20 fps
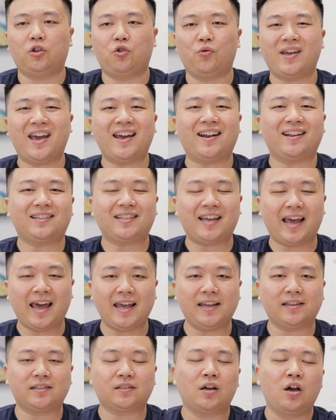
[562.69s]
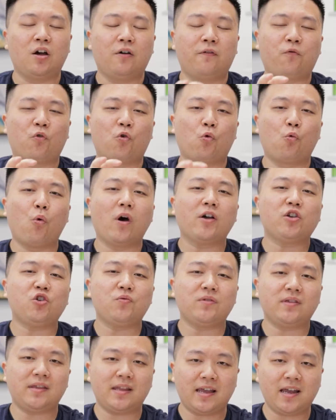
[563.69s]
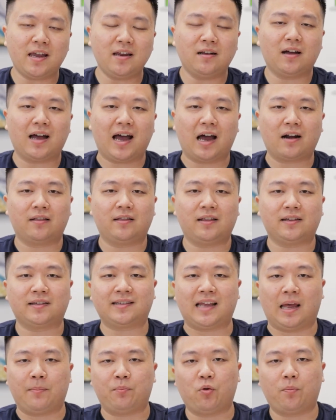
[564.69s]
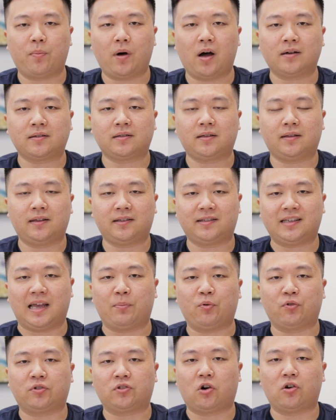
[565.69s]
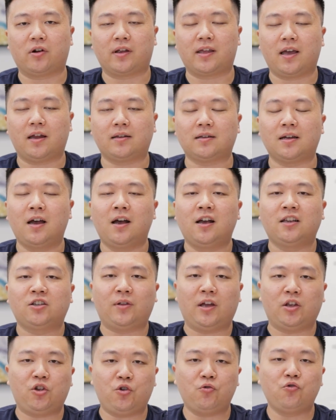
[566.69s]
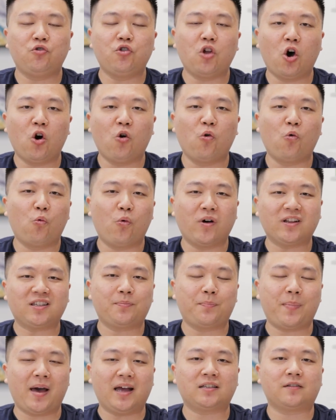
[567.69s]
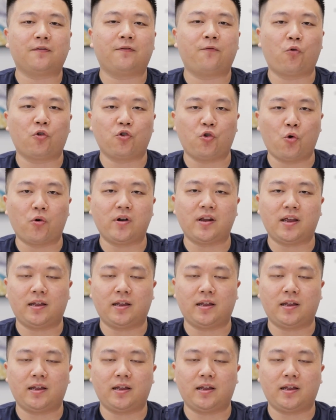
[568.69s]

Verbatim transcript: you get a taste for what you need out of the sample box, the sample starter kit, so that you know what's best for your